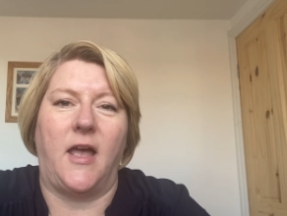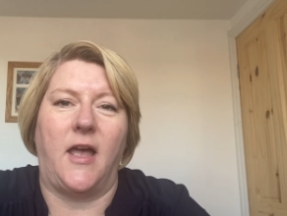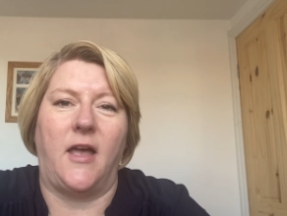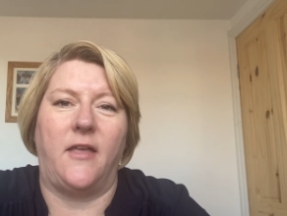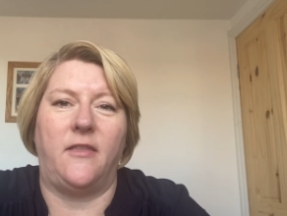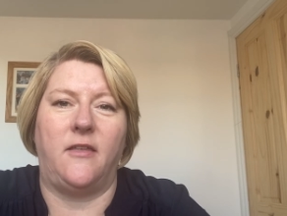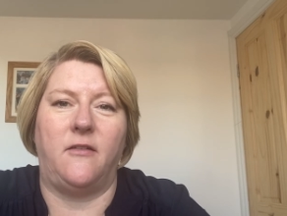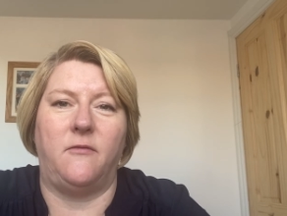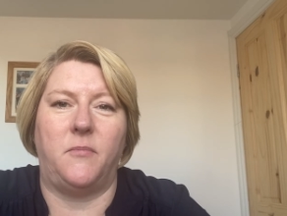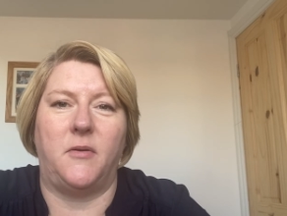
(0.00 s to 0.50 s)

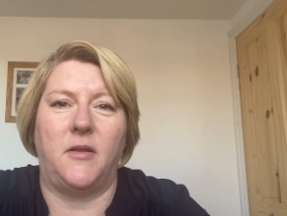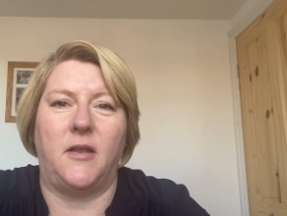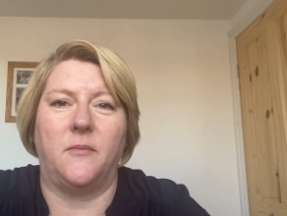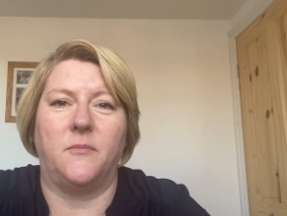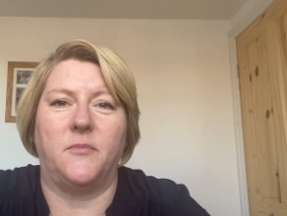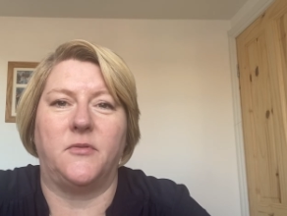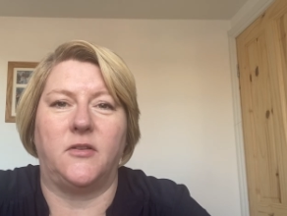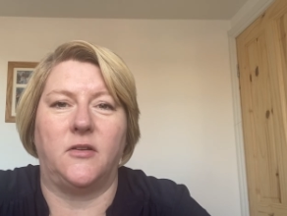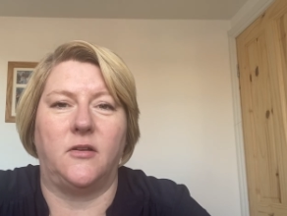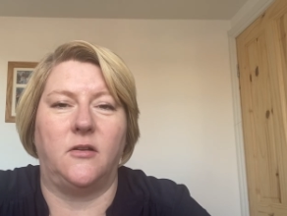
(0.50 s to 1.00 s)
and they've been
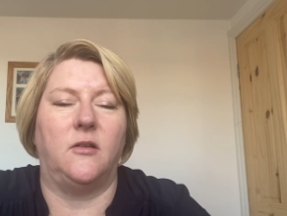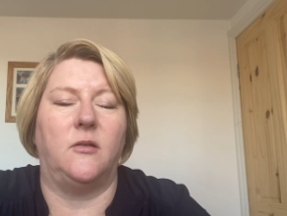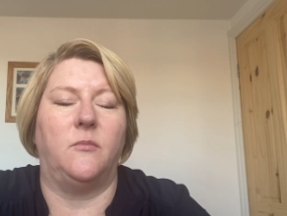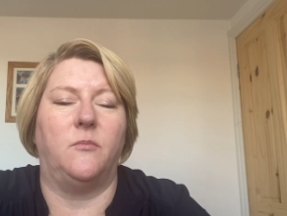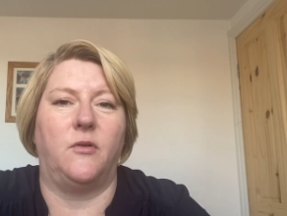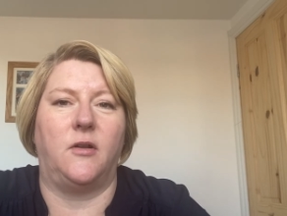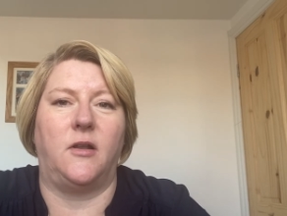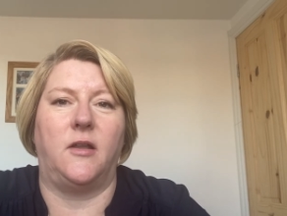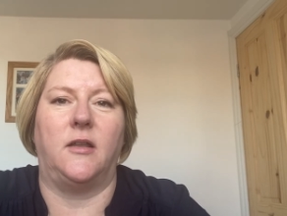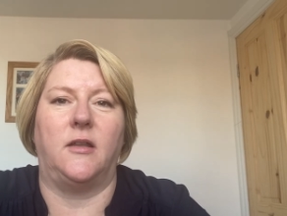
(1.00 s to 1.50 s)
absolutely
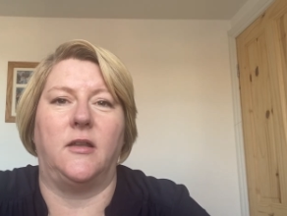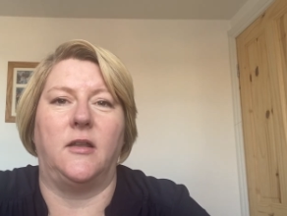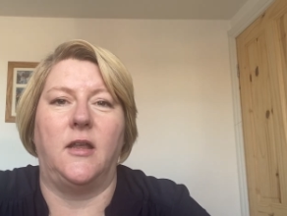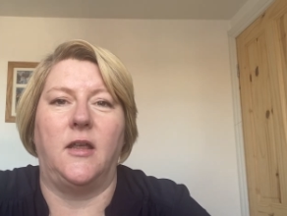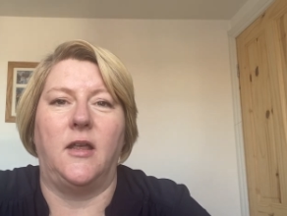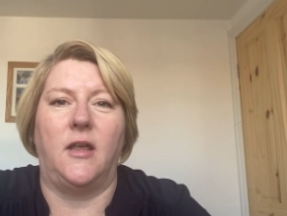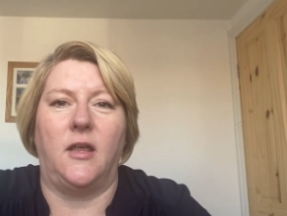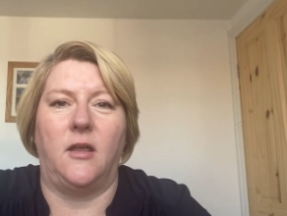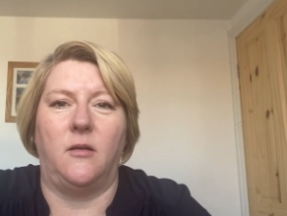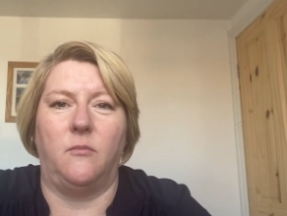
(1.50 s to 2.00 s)
brilliant
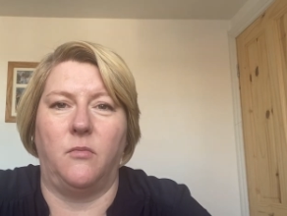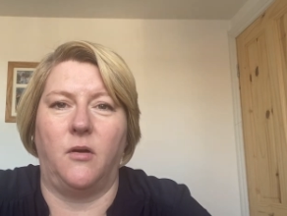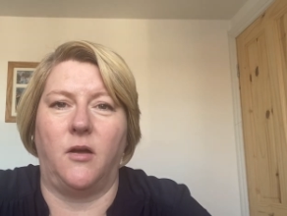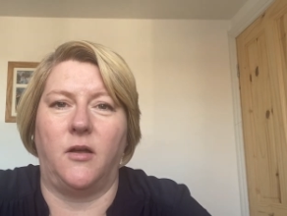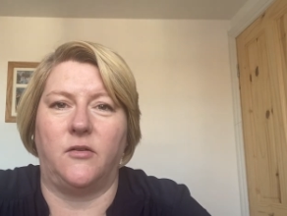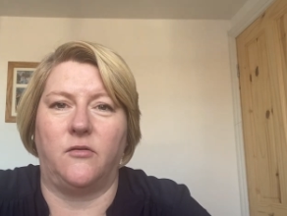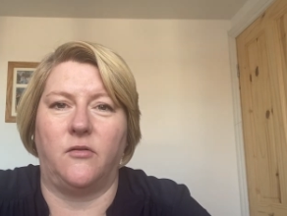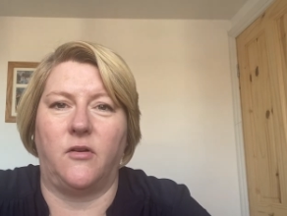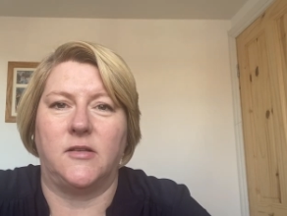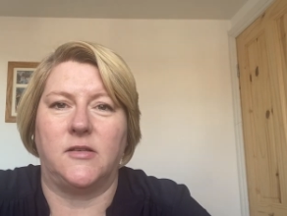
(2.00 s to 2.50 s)
in
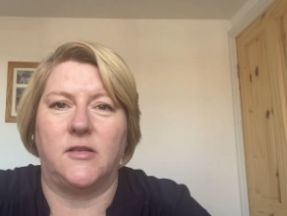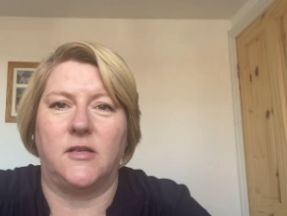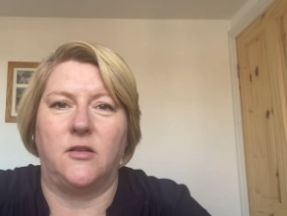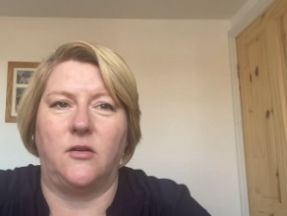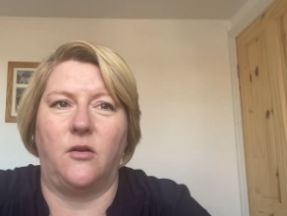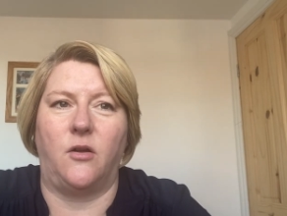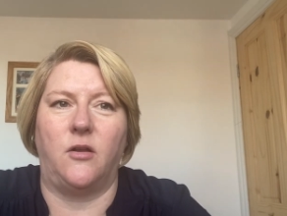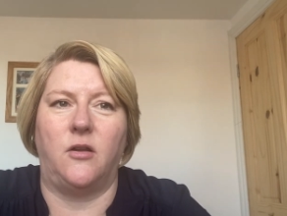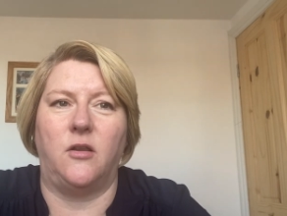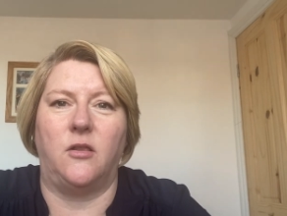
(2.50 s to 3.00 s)
migrating
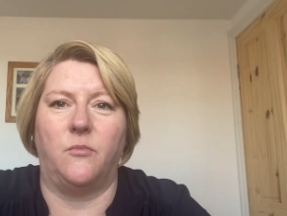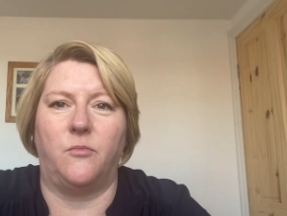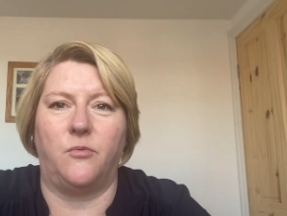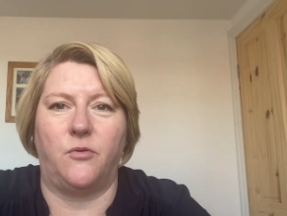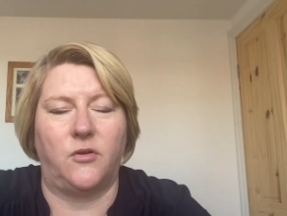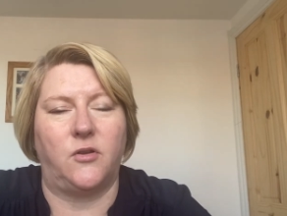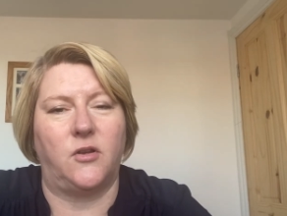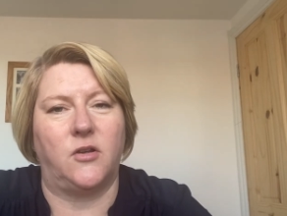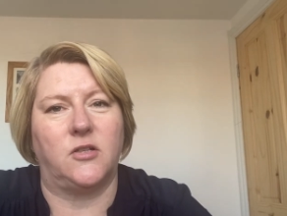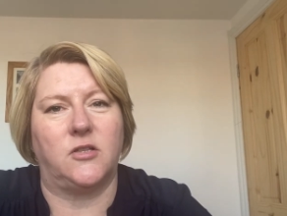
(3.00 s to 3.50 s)
not only the
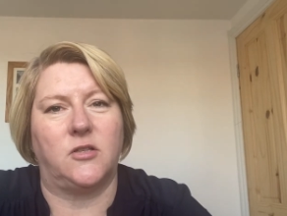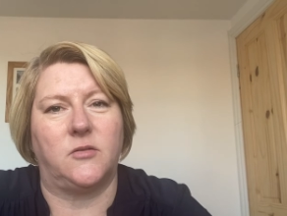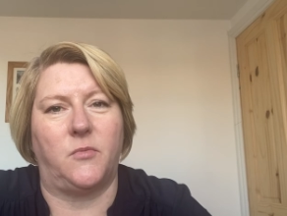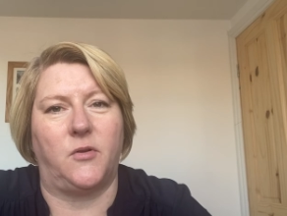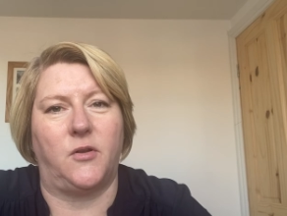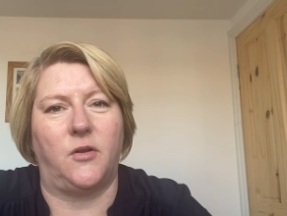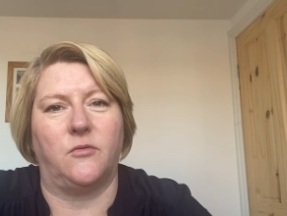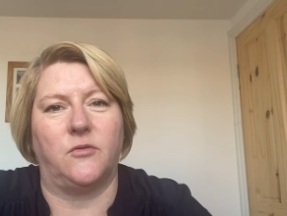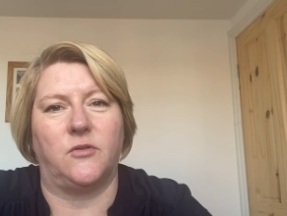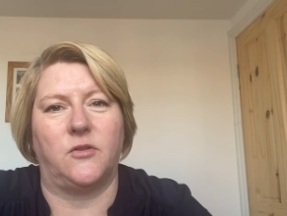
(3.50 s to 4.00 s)
products
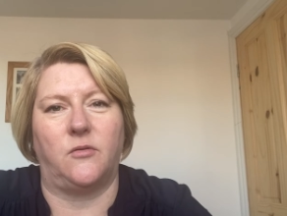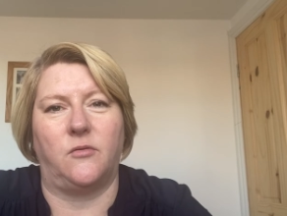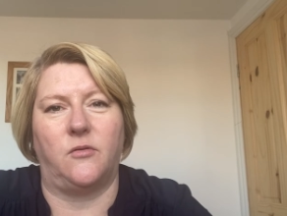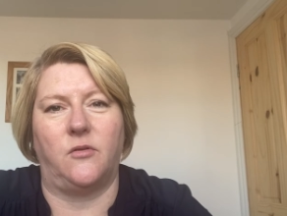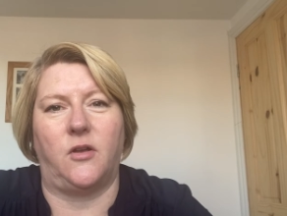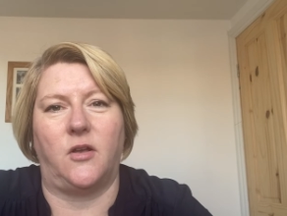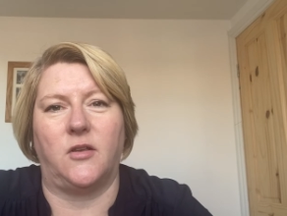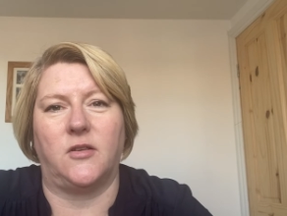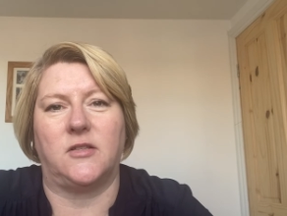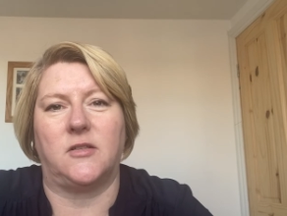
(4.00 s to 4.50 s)
but also
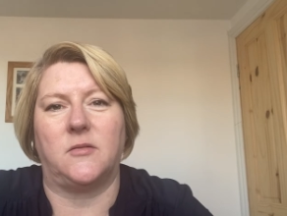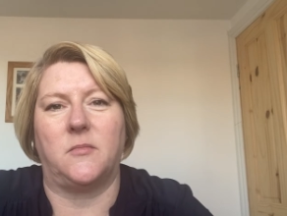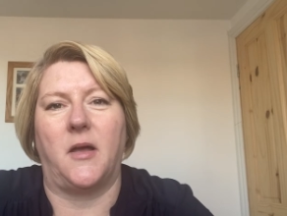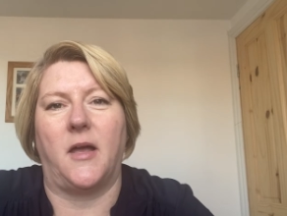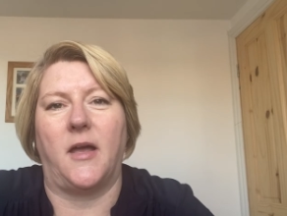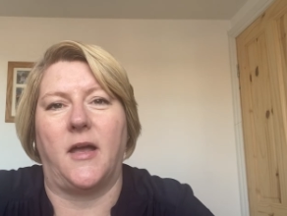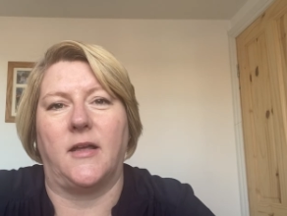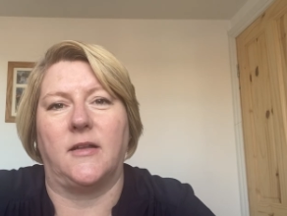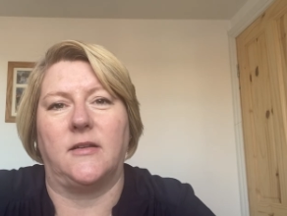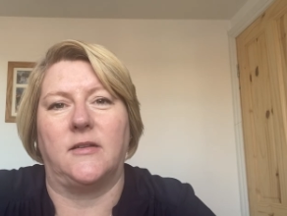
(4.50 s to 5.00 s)
the
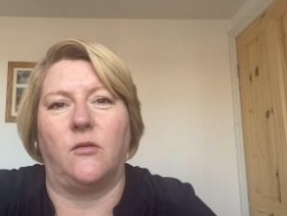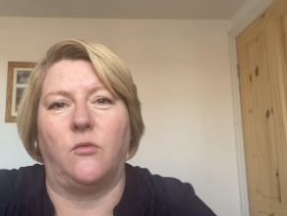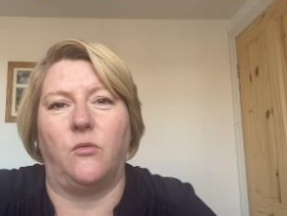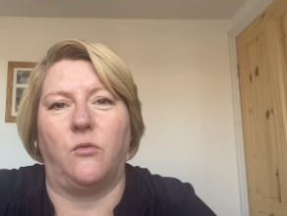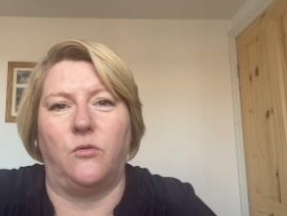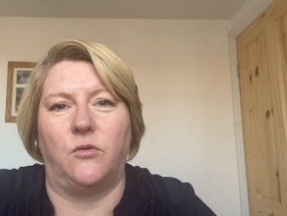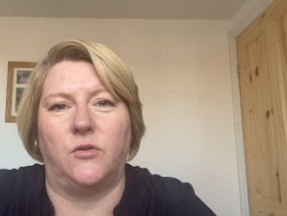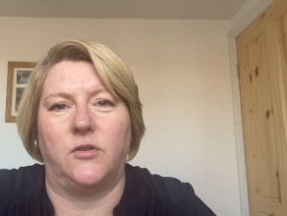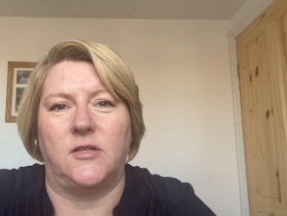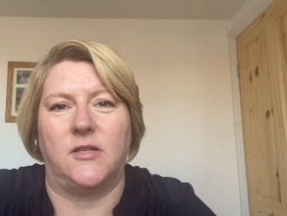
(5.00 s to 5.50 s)
customer and
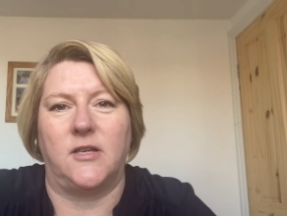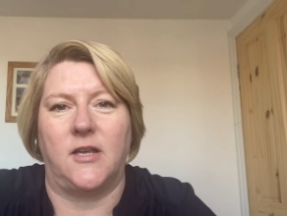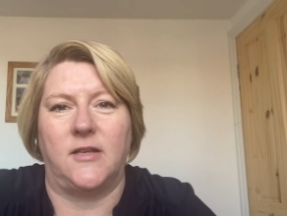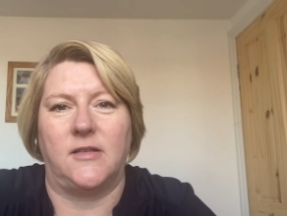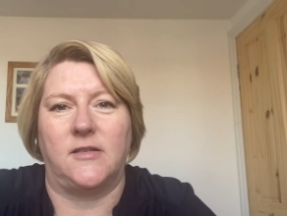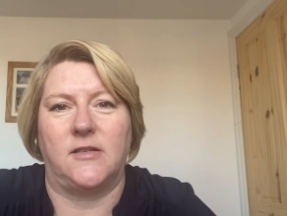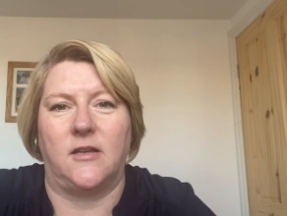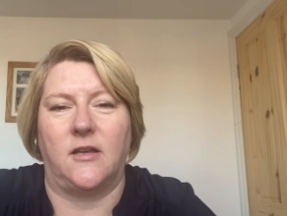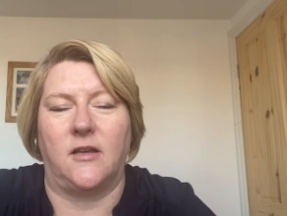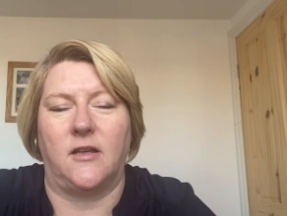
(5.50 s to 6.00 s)
order
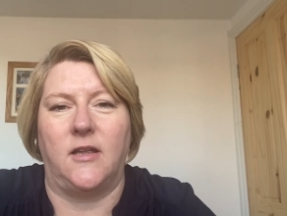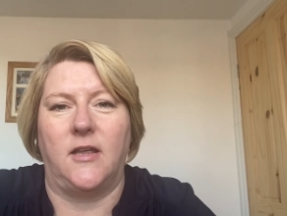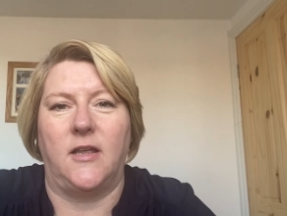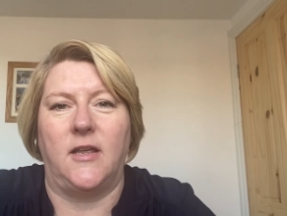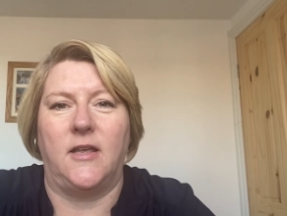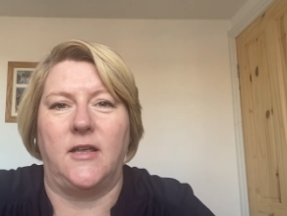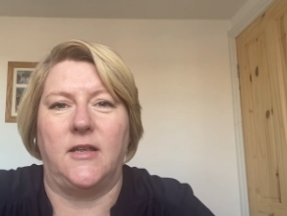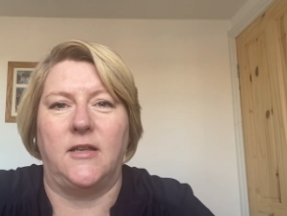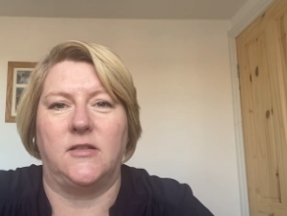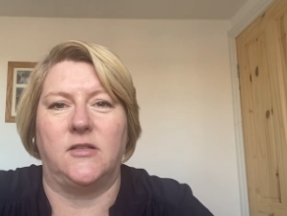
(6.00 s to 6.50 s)
data
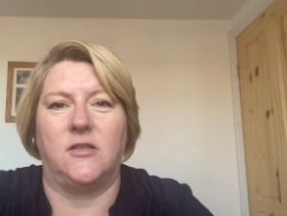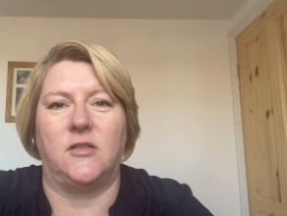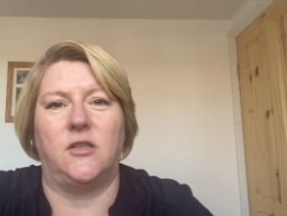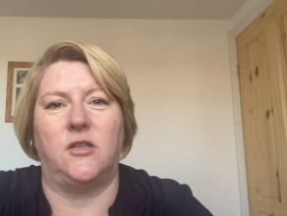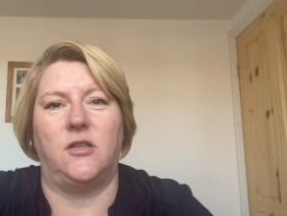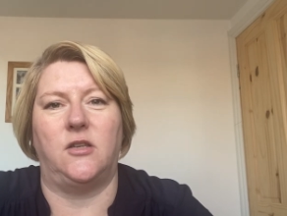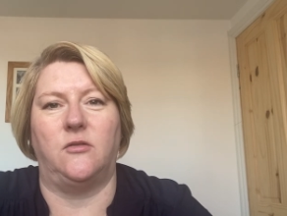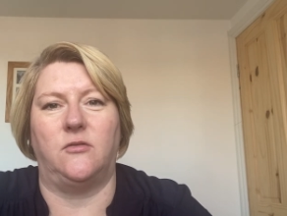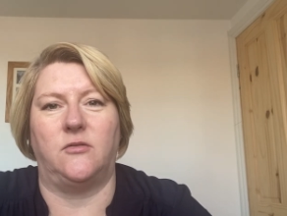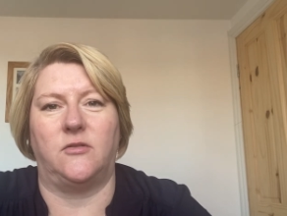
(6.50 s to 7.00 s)
into the
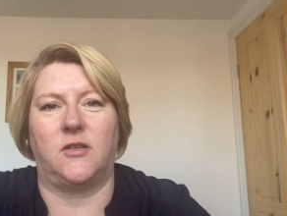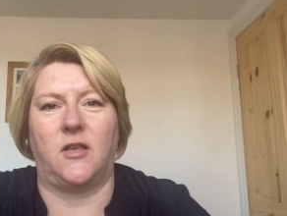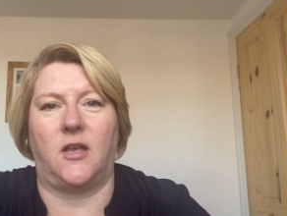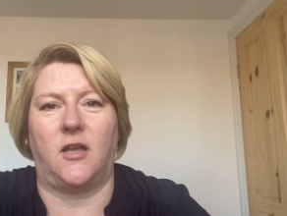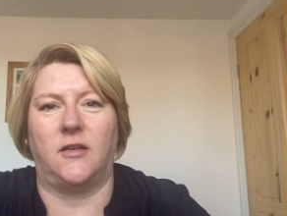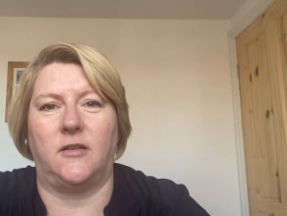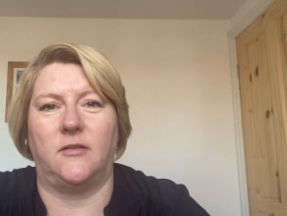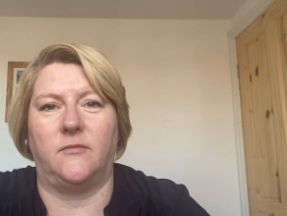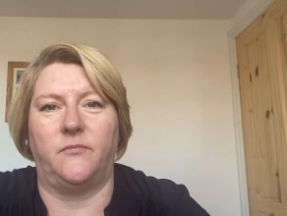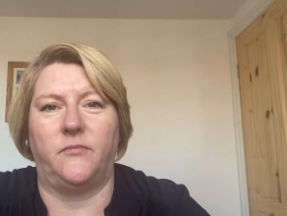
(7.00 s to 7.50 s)
new
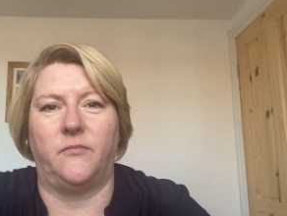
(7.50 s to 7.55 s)
site.